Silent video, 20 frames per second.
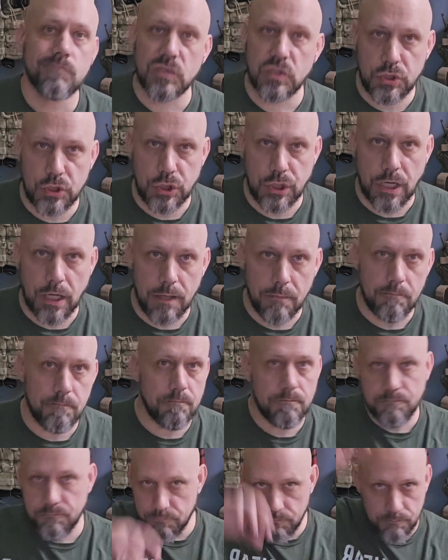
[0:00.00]
Should I
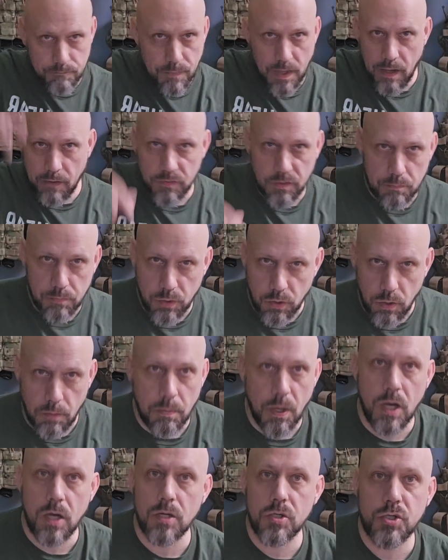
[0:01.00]
have to pull a
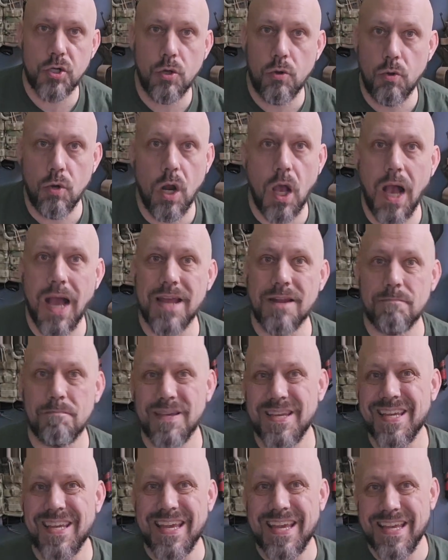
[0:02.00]
poncho or I'd
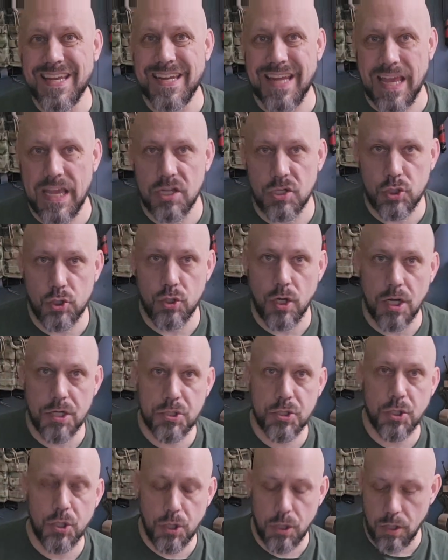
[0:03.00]
be in a
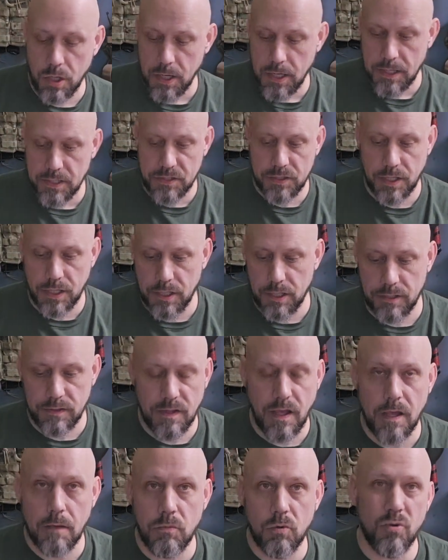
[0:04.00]
structure sitting at a
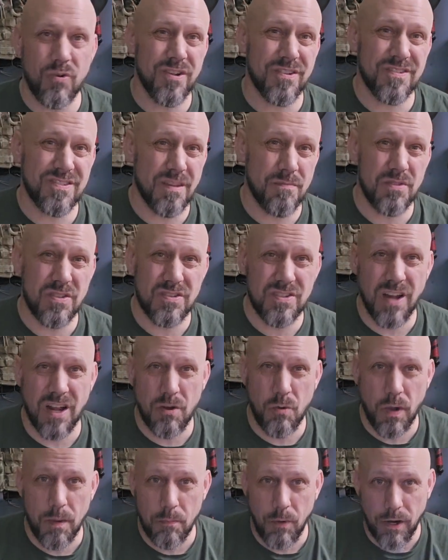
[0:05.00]
table and something's
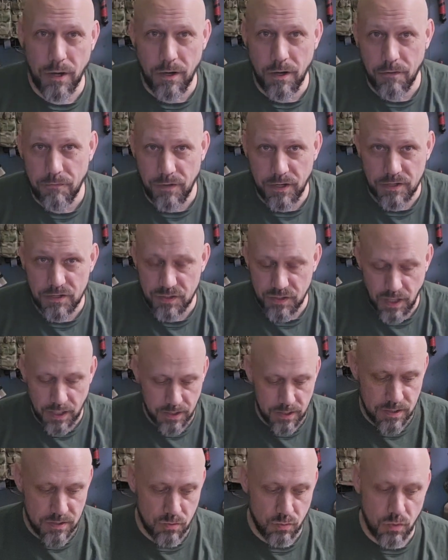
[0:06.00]
not quite bright enough, I just
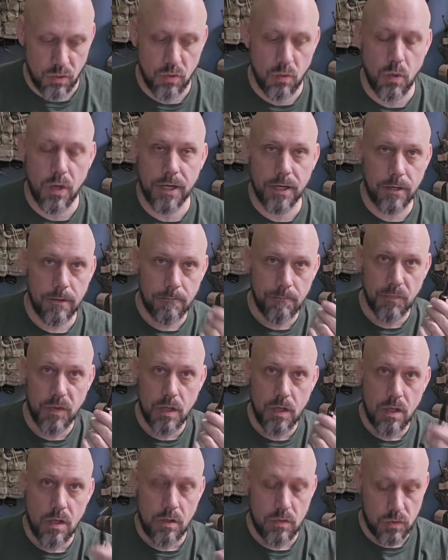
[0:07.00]
this real quick.
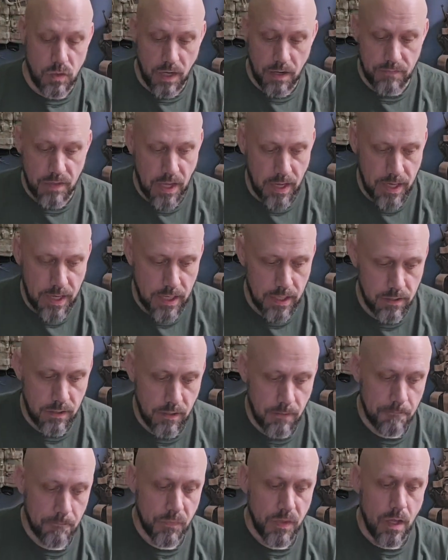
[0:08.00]
So I have that
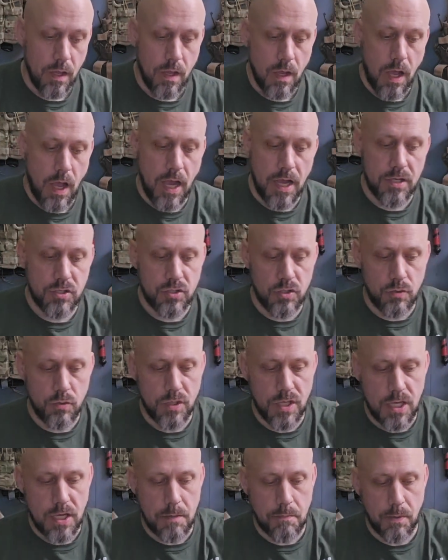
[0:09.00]
handy. I do
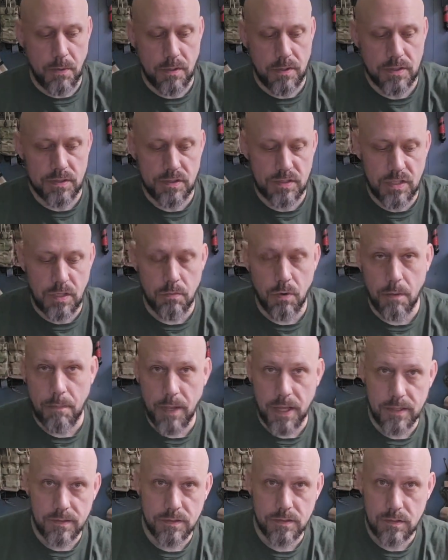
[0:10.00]
keep zebra
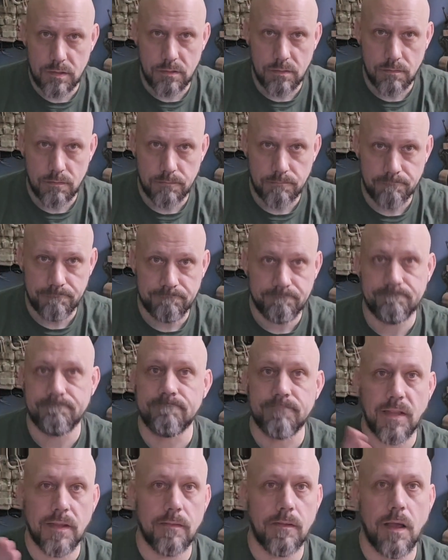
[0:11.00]
pens.
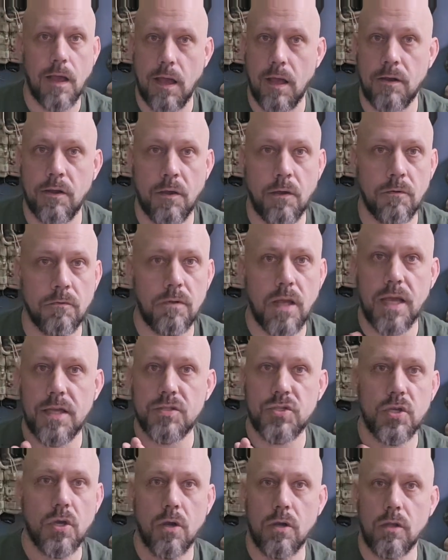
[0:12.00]
I know
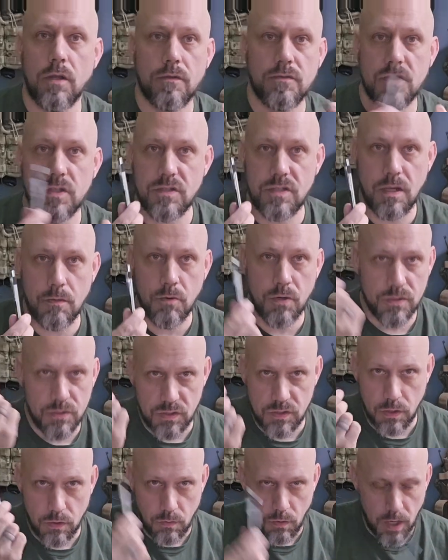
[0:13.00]
ACR loves his
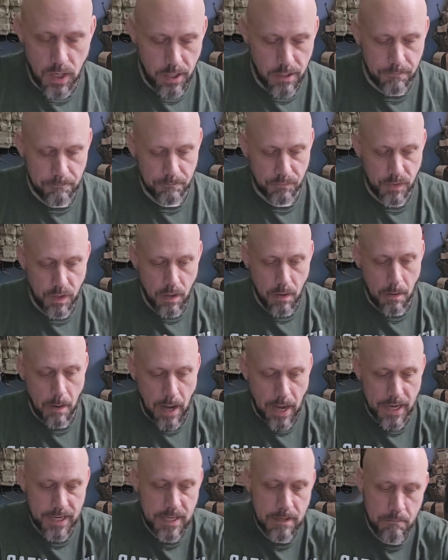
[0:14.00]
zebras, so do I.
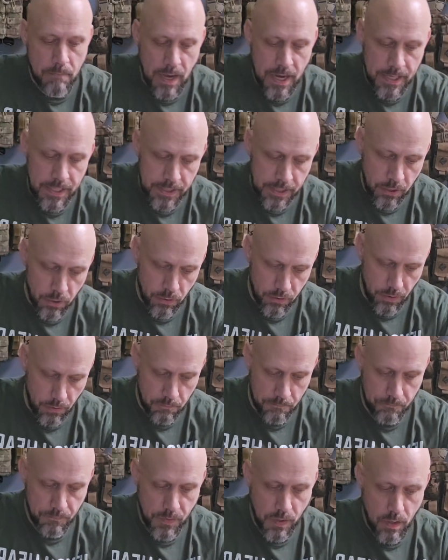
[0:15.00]
I keep mine in here
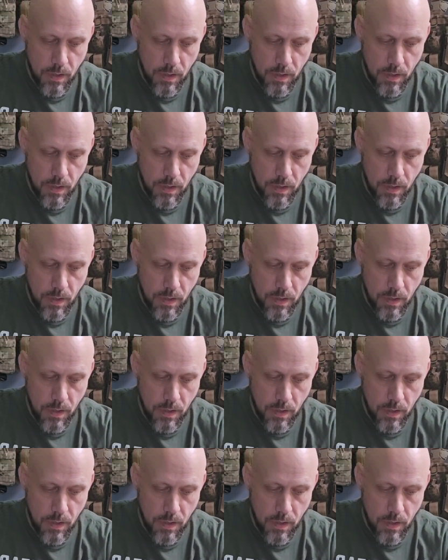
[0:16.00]
though.